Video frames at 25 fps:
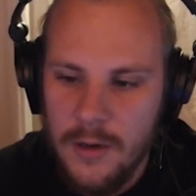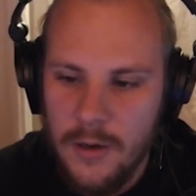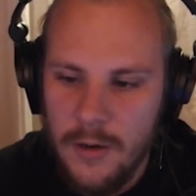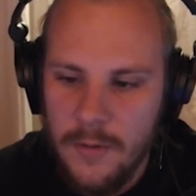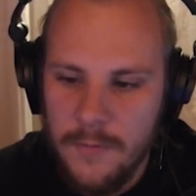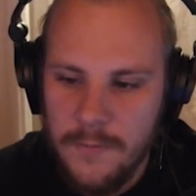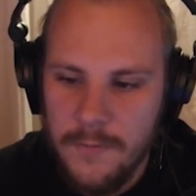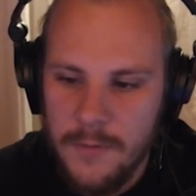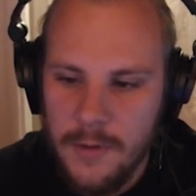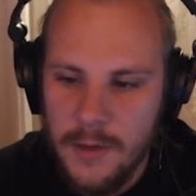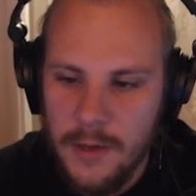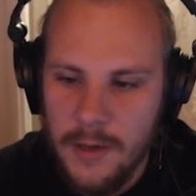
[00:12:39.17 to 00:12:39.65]

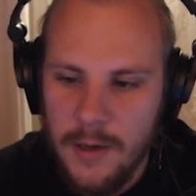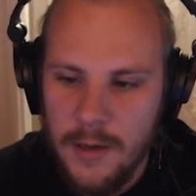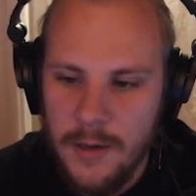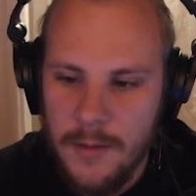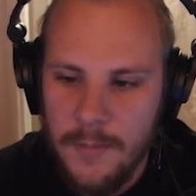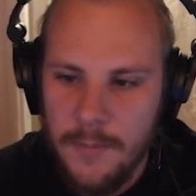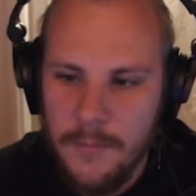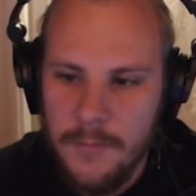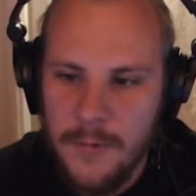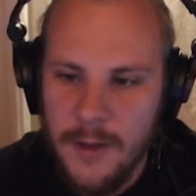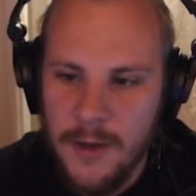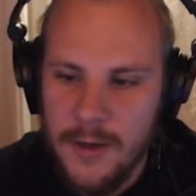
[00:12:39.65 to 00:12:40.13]
of
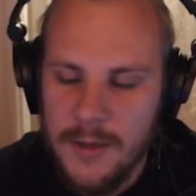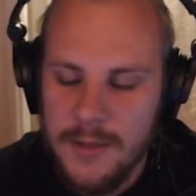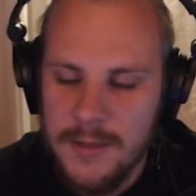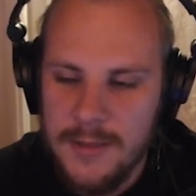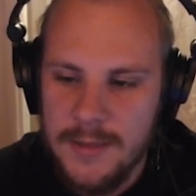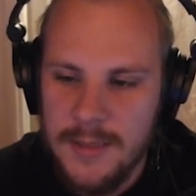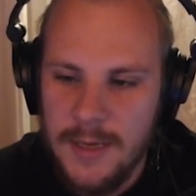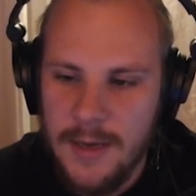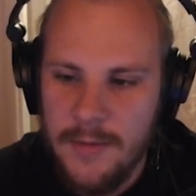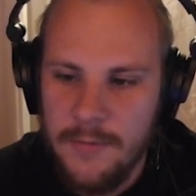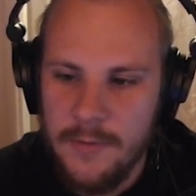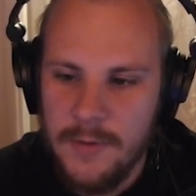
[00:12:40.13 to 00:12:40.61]

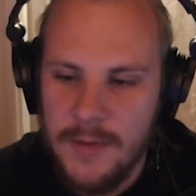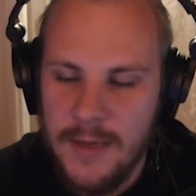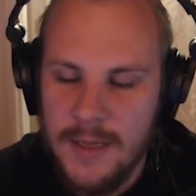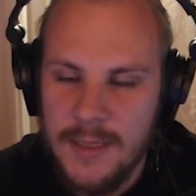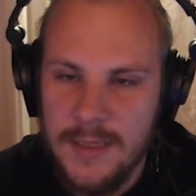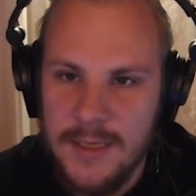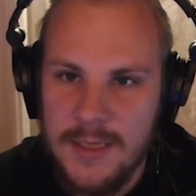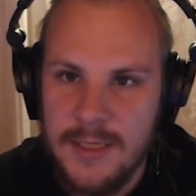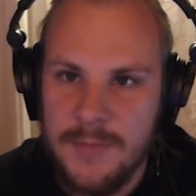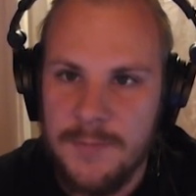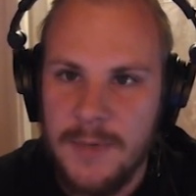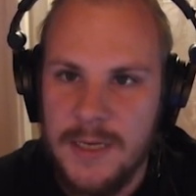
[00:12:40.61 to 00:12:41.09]
plugins I would
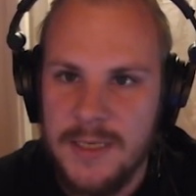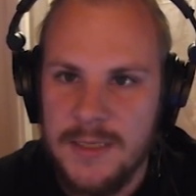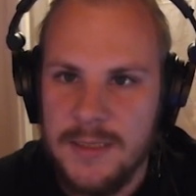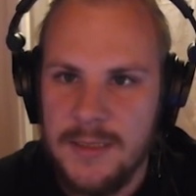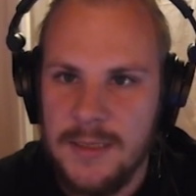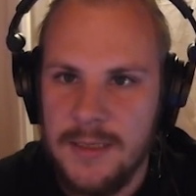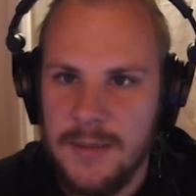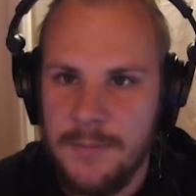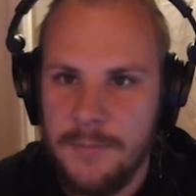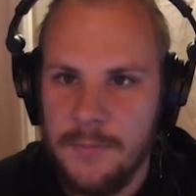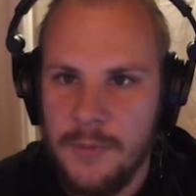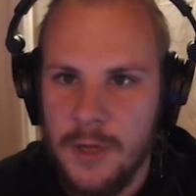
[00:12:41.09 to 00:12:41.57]
add,
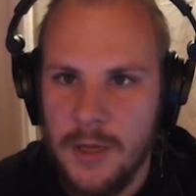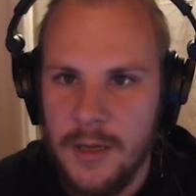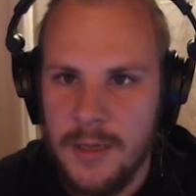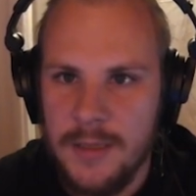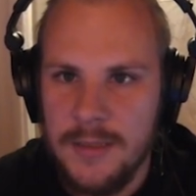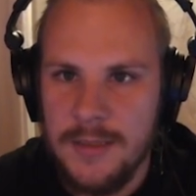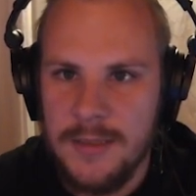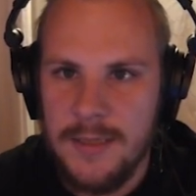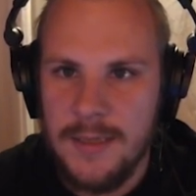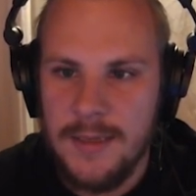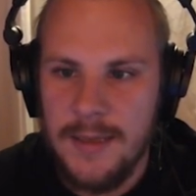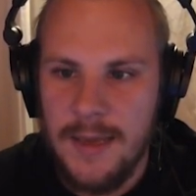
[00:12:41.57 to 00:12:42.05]
especially
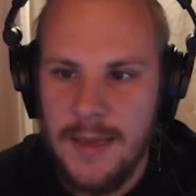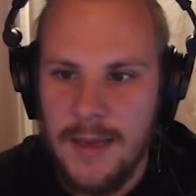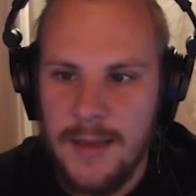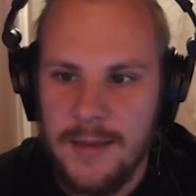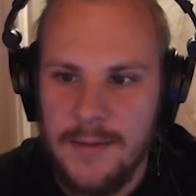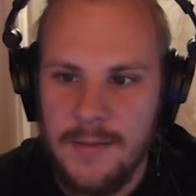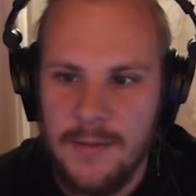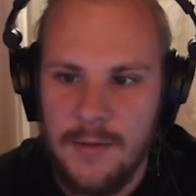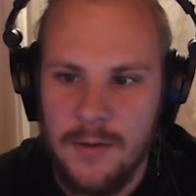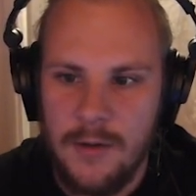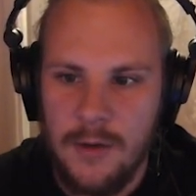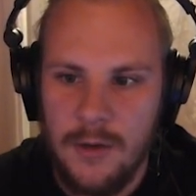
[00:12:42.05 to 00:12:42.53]
plugins that
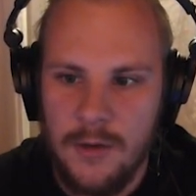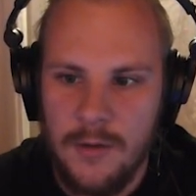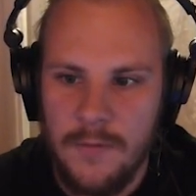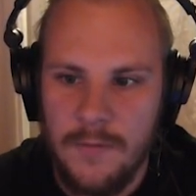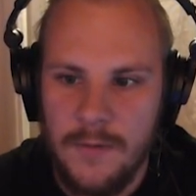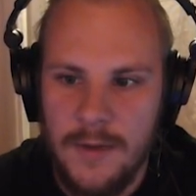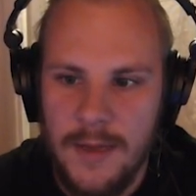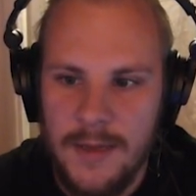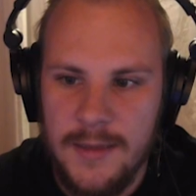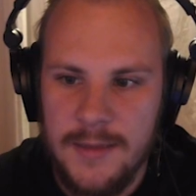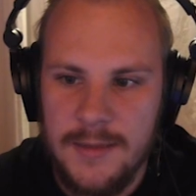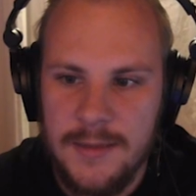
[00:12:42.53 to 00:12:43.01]
add a lot
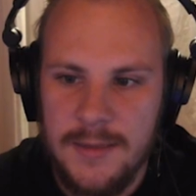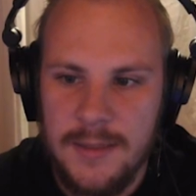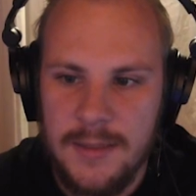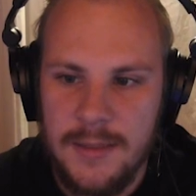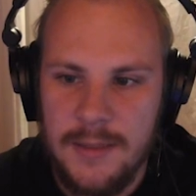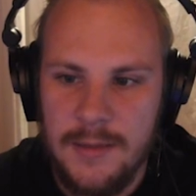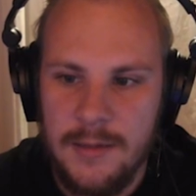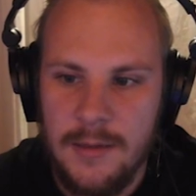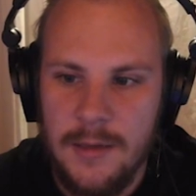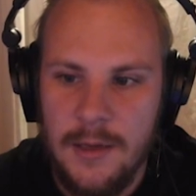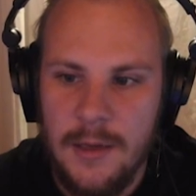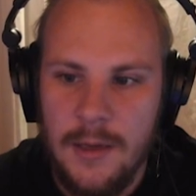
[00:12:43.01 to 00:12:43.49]
of
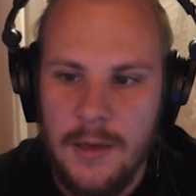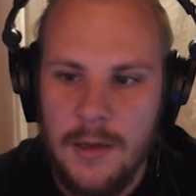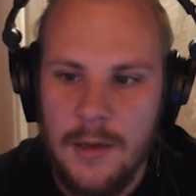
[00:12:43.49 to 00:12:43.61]
latency,